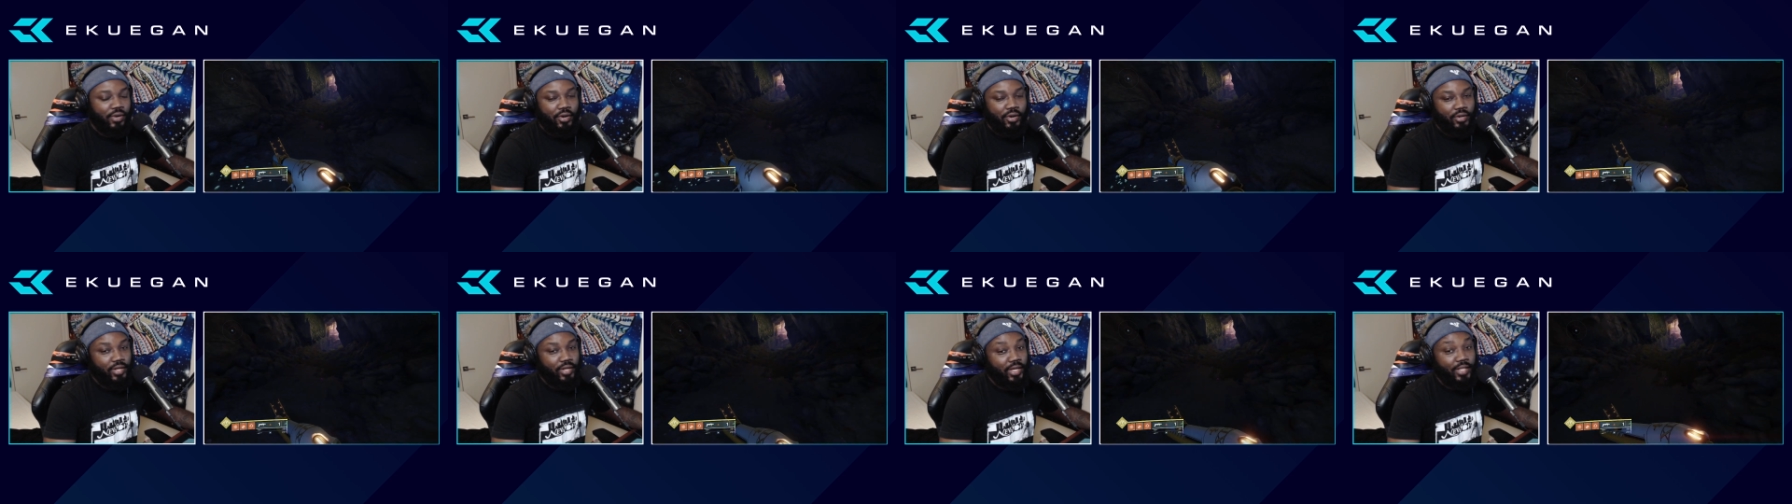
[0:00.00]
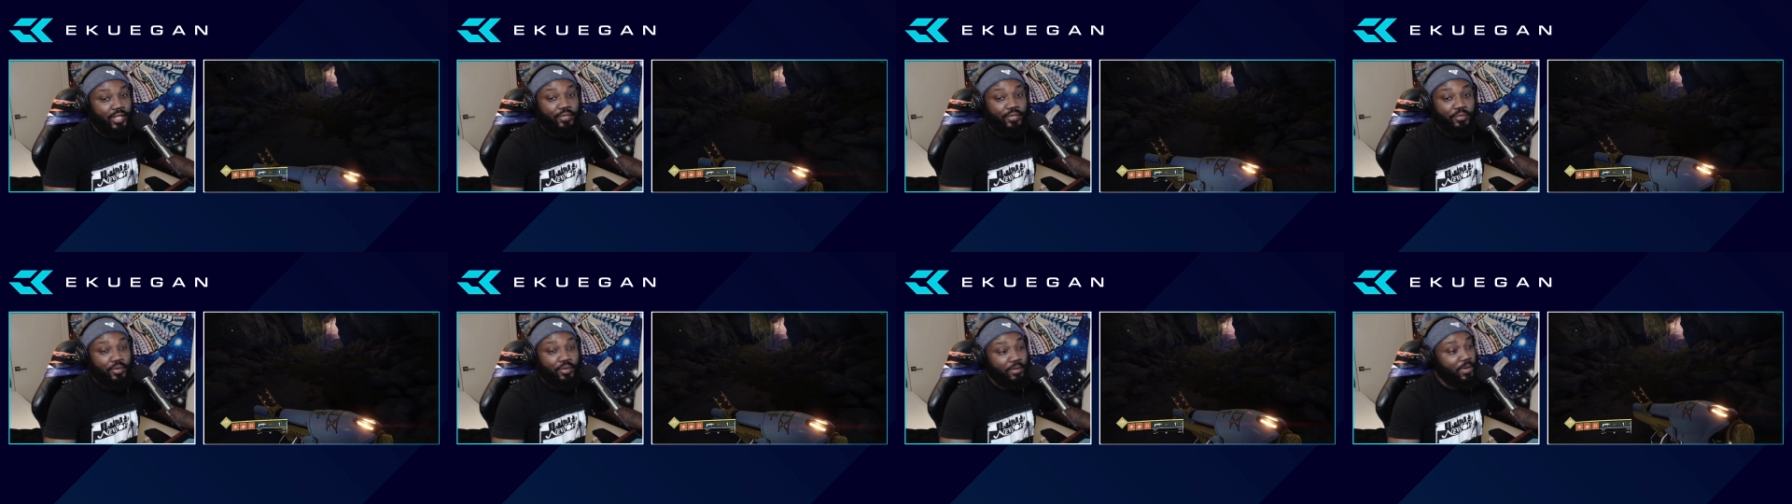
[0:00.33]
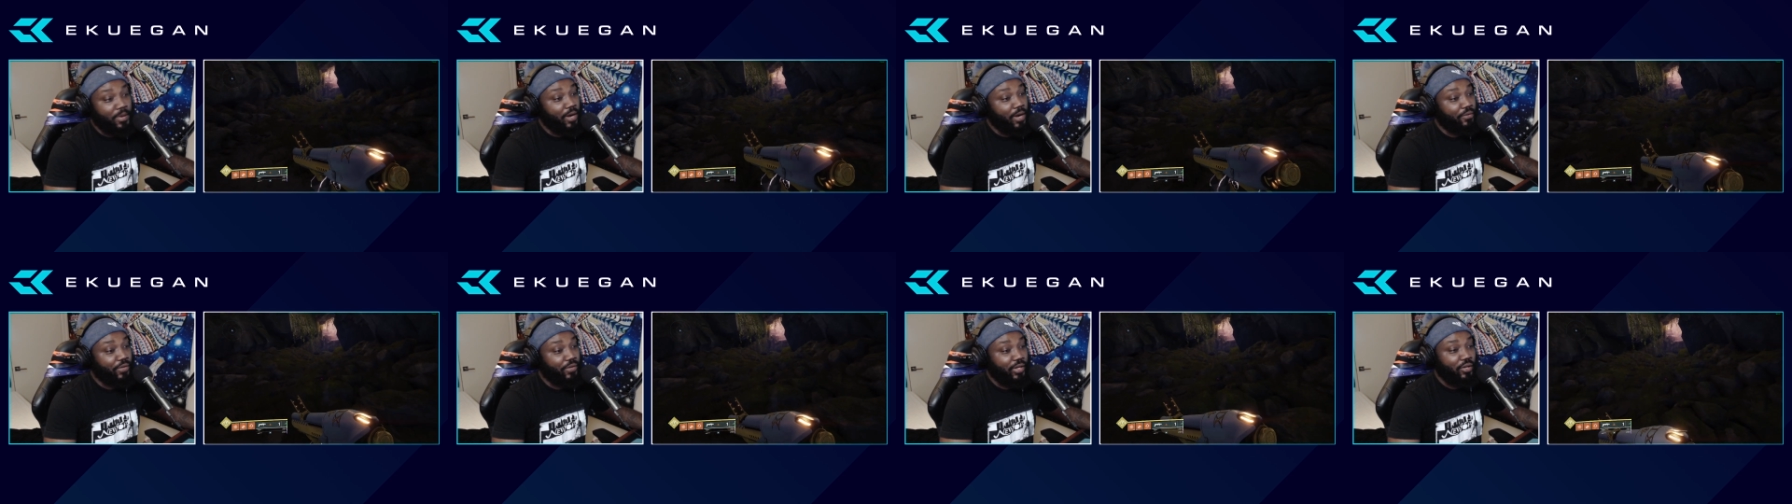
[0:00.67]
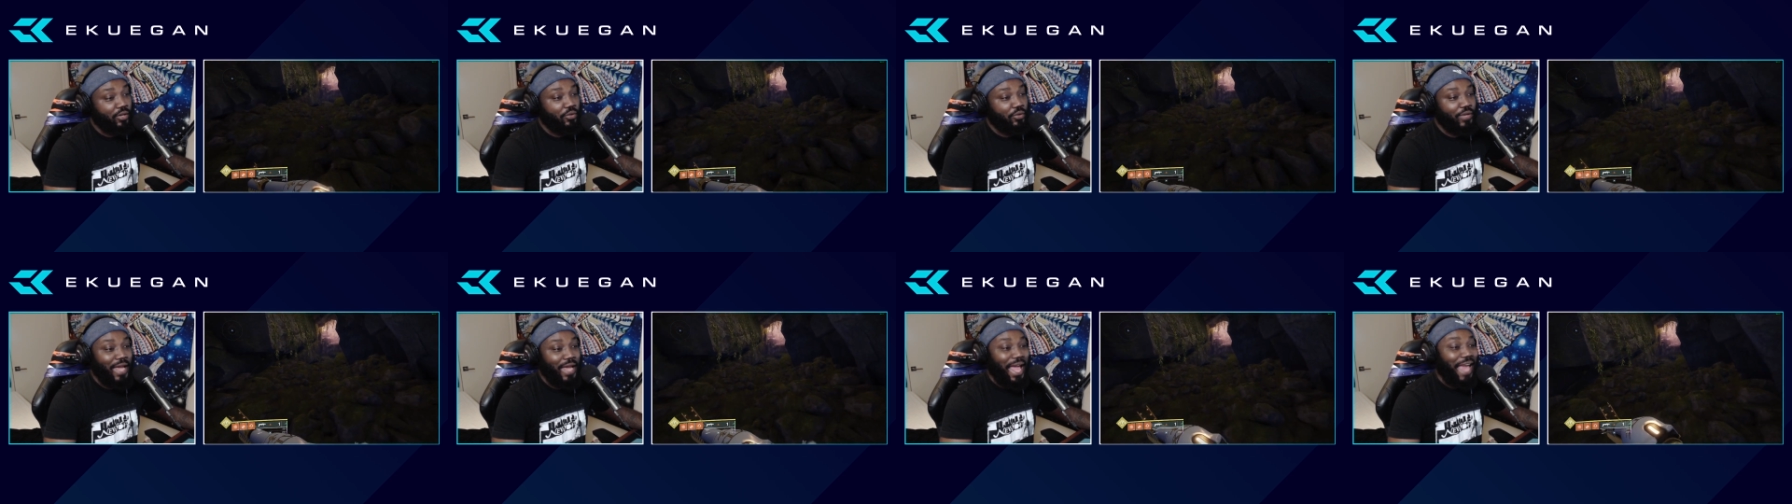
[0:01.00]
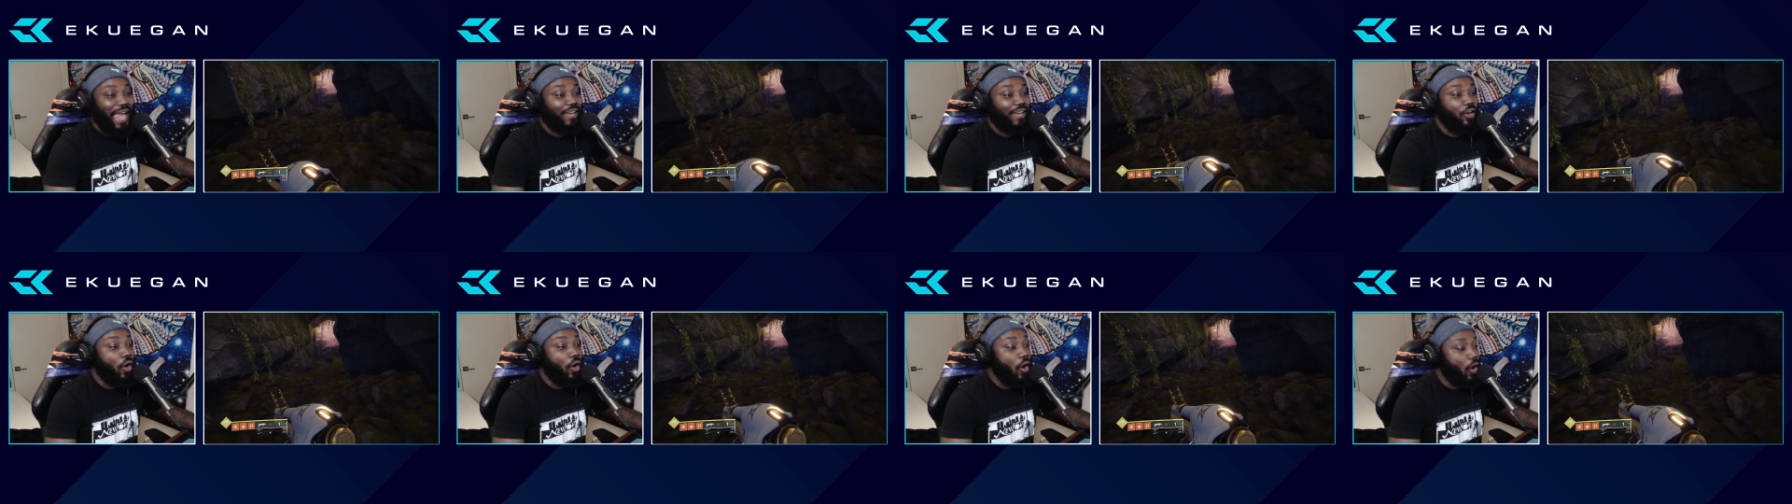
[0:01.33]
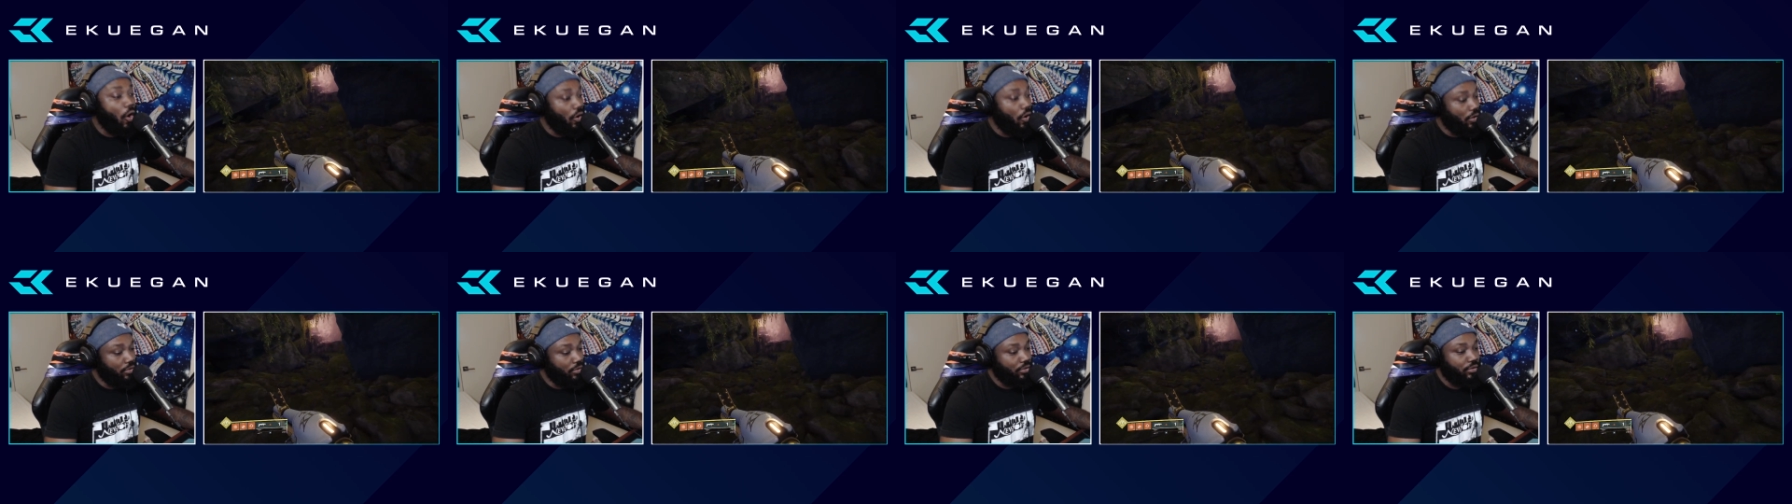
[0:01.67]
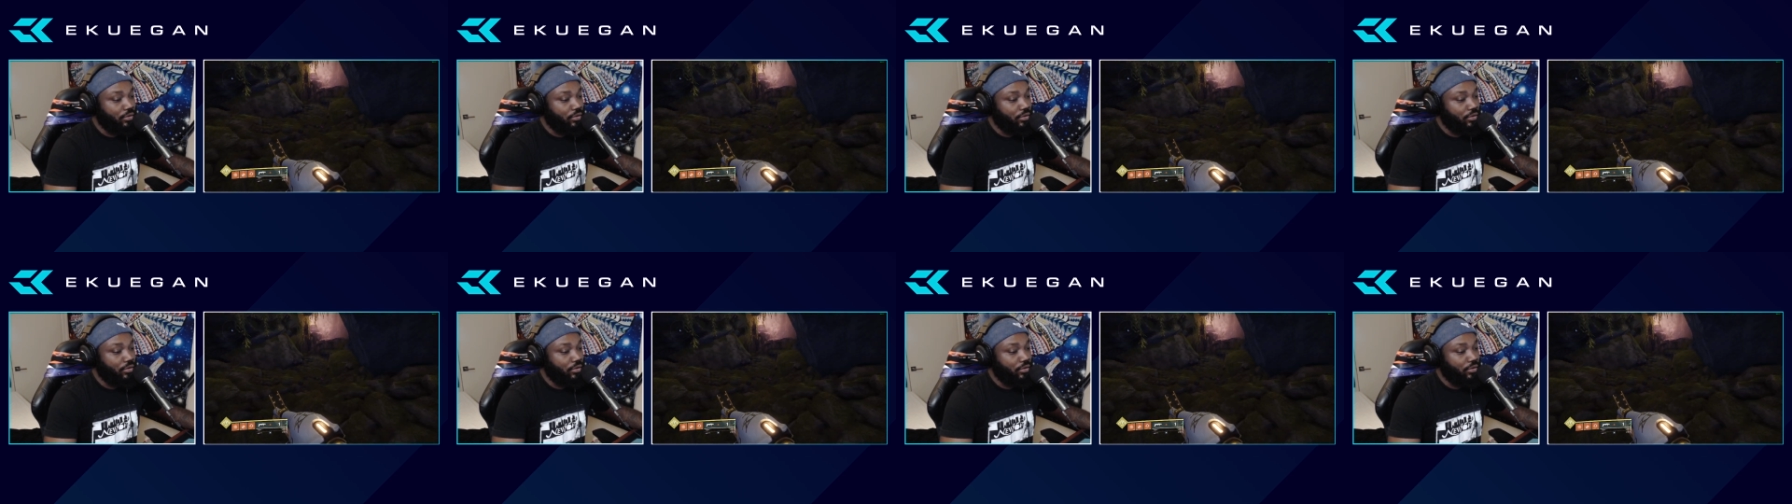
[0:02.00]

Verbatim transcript: don't need to worry about reload at all,